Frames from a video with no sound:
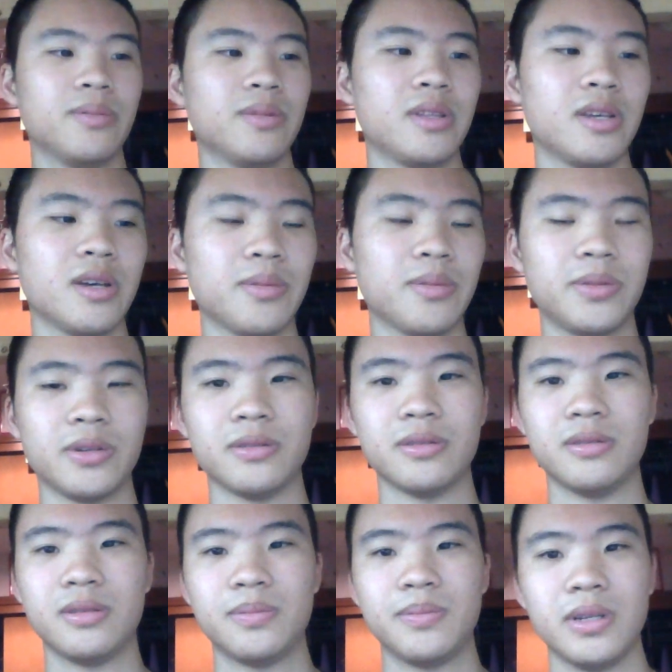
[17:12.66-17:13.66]
upload
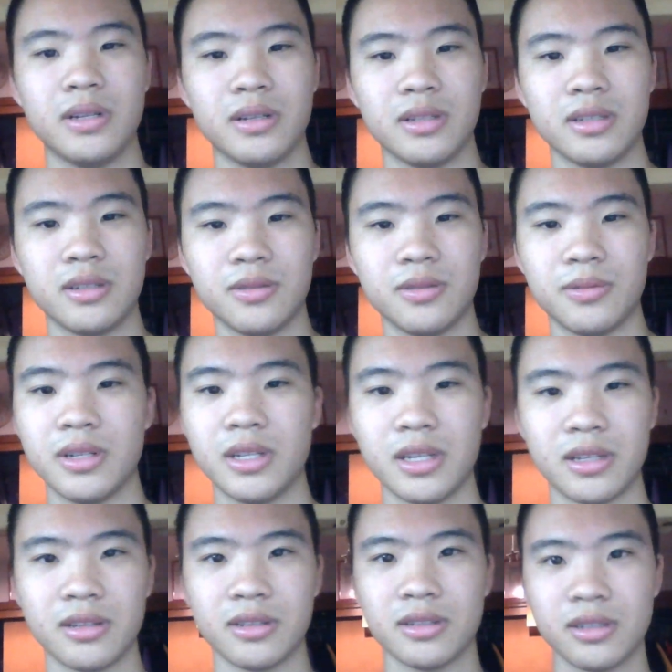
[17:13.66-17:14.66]
speed on this is
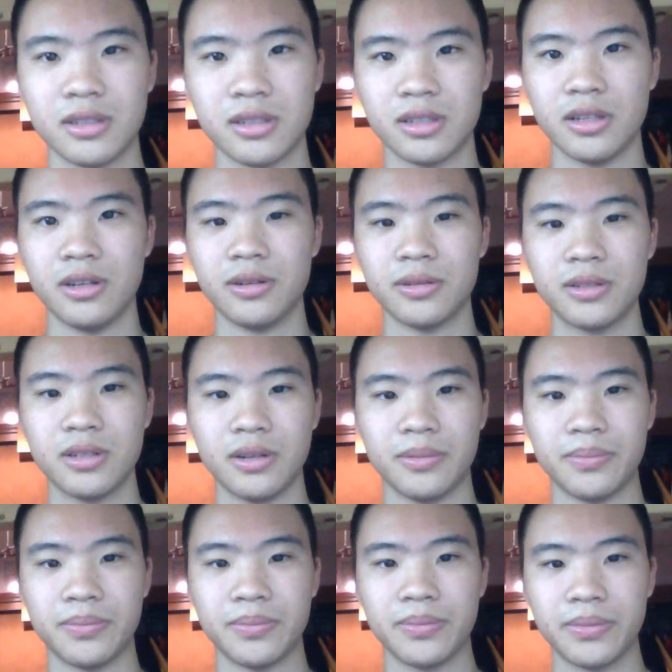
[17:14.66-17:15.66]
ridiculously slow. So
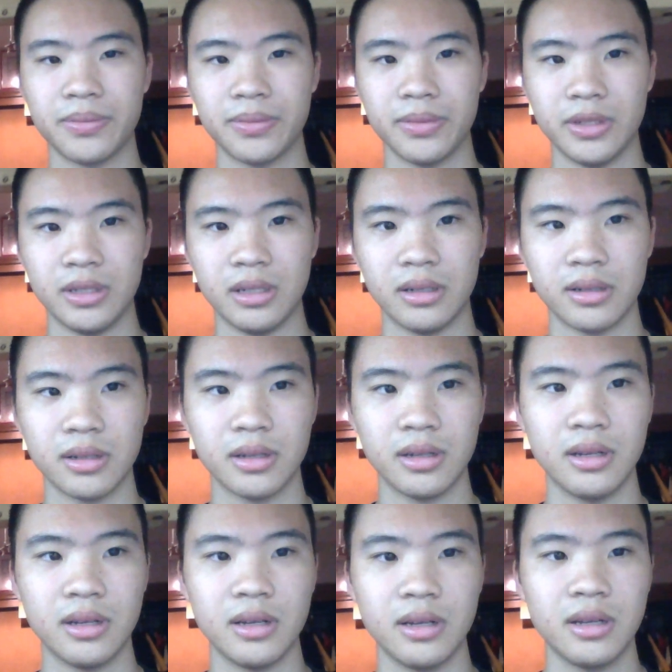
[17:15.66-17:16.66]
yeah.
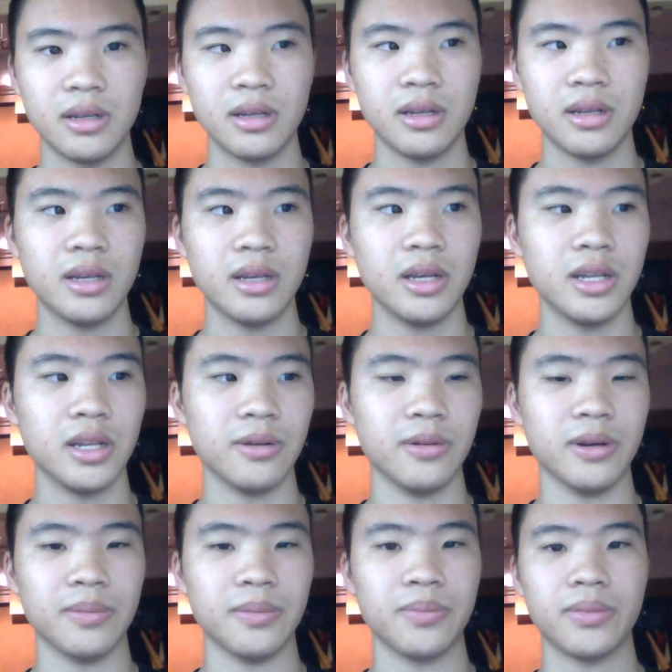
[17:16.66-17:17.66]

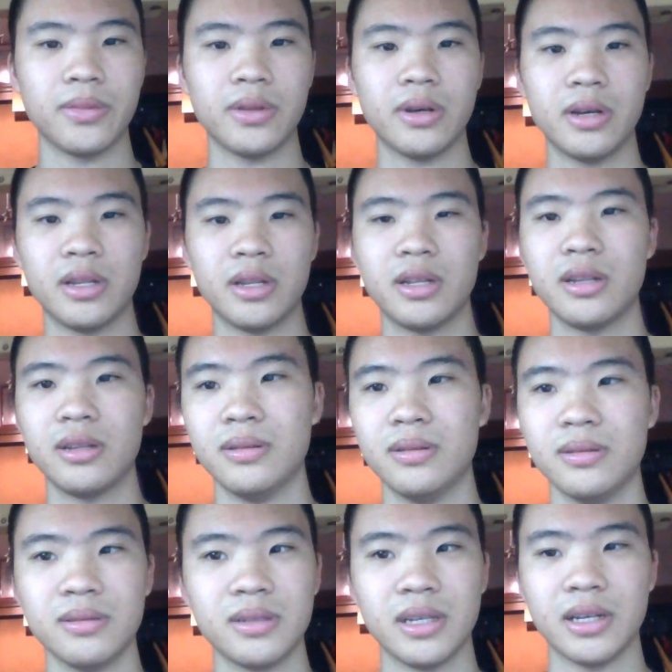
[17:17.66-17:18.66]
Anyway, I
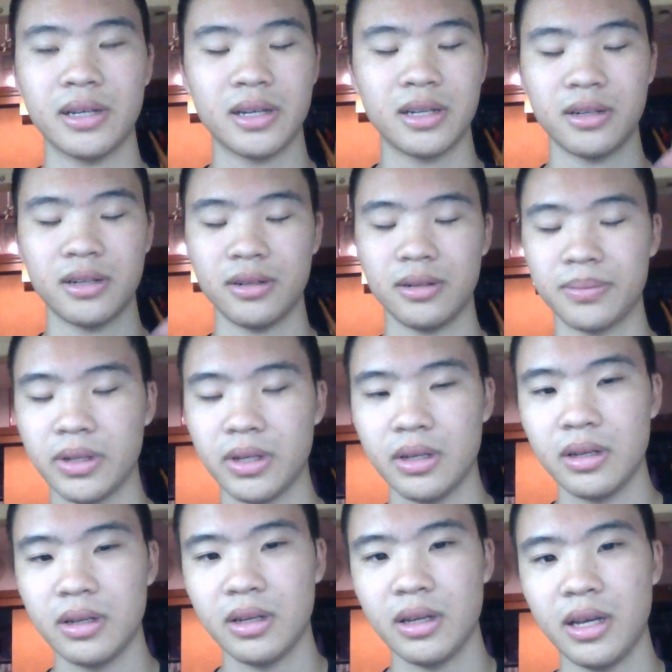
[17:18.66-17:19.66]
don't know.
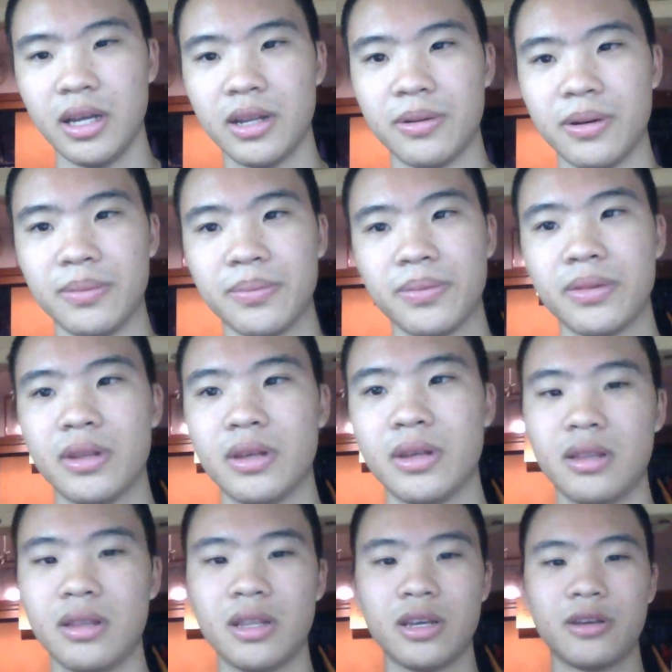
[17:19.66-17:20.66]
Anyway,
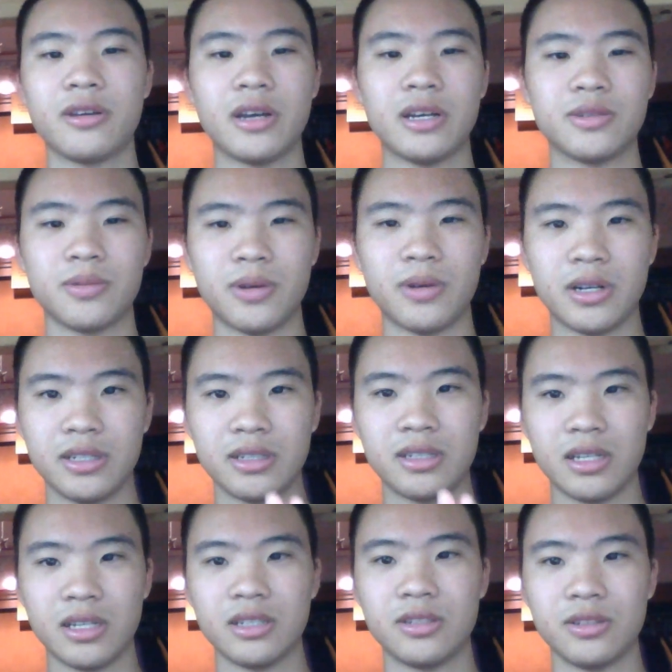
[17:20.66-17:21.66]
thank you guys for watching.
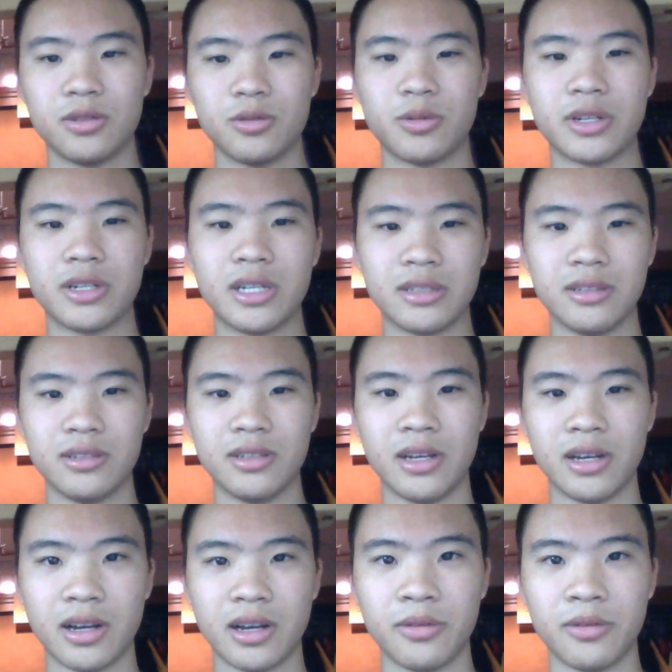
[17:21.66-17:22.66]
Stay tuned to
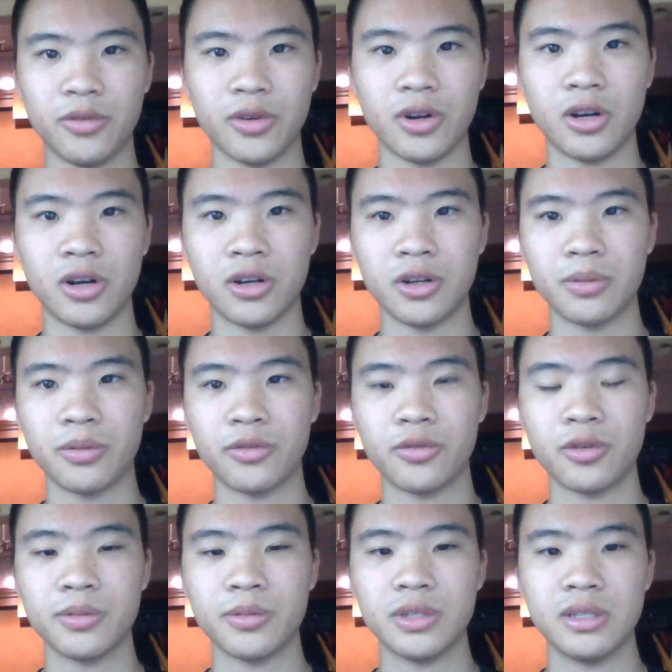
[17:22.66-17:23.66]
WearTesters.com for all your
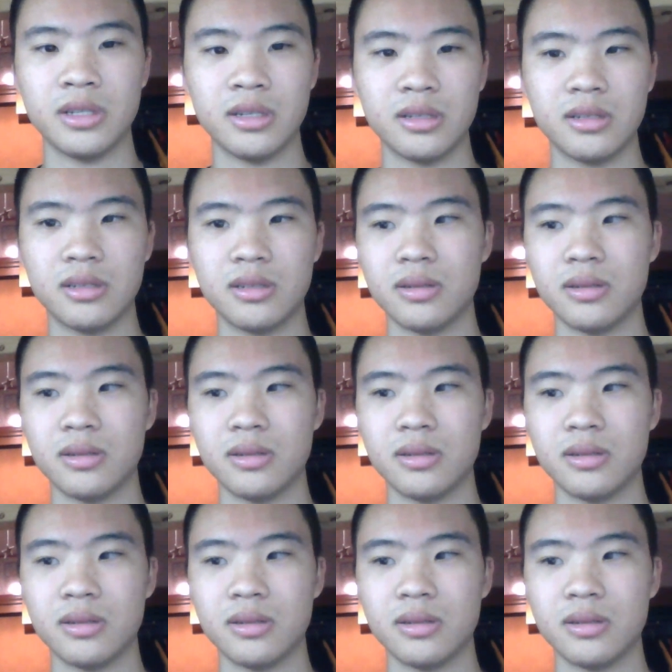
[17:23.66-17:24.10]
performance needs.